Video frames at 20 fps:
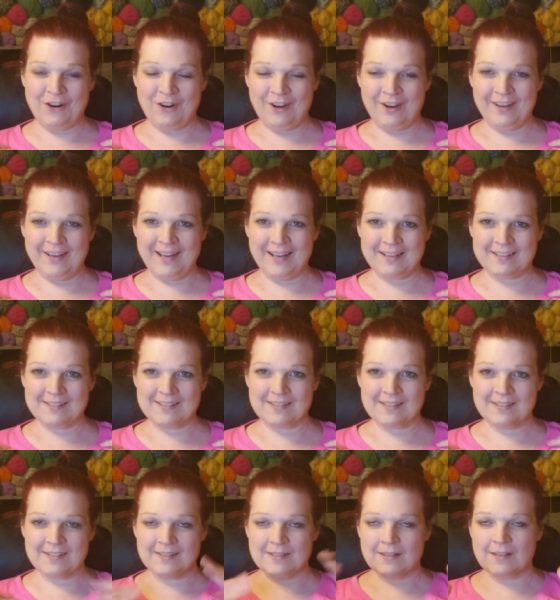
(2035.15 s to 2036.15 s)
heart
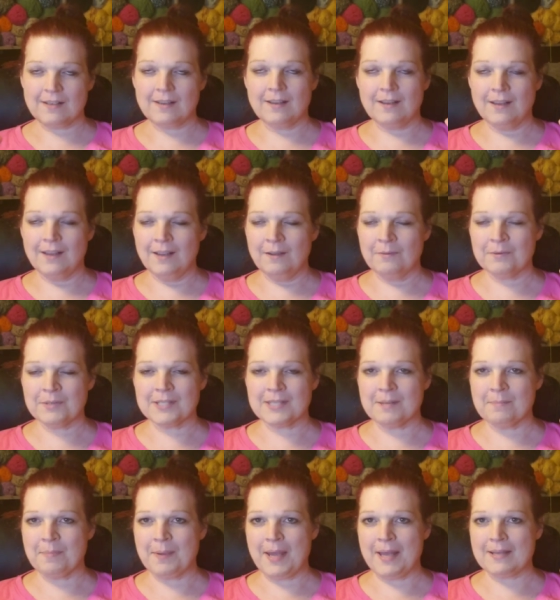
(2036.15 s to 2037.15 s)
necklaces it was
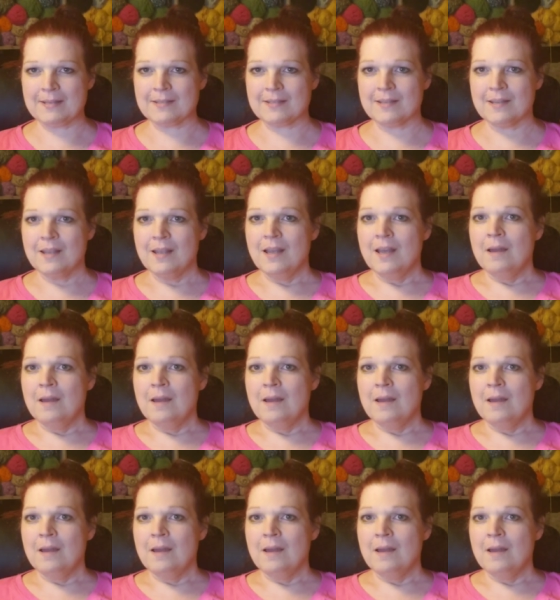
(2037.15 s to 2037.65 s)
the best.